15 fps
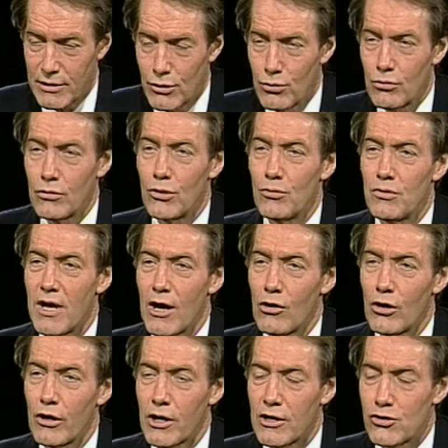mean, you you now
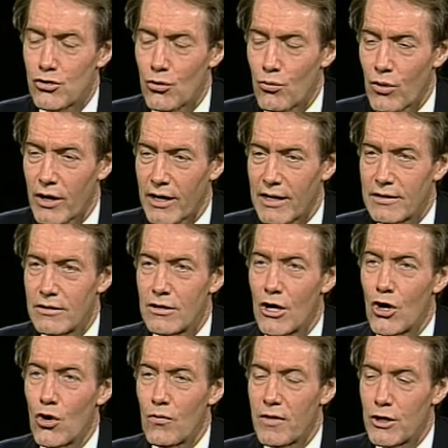look at your work and
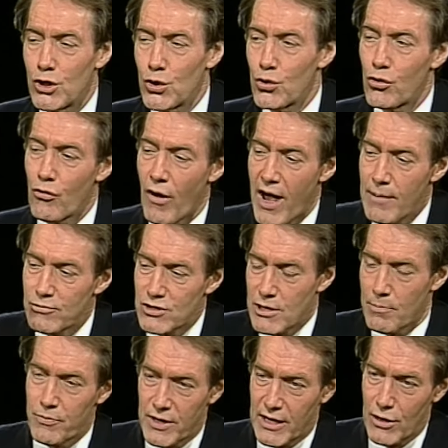know that you grabbed
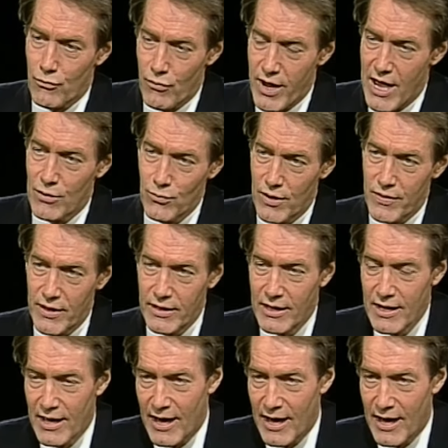something and ran with it,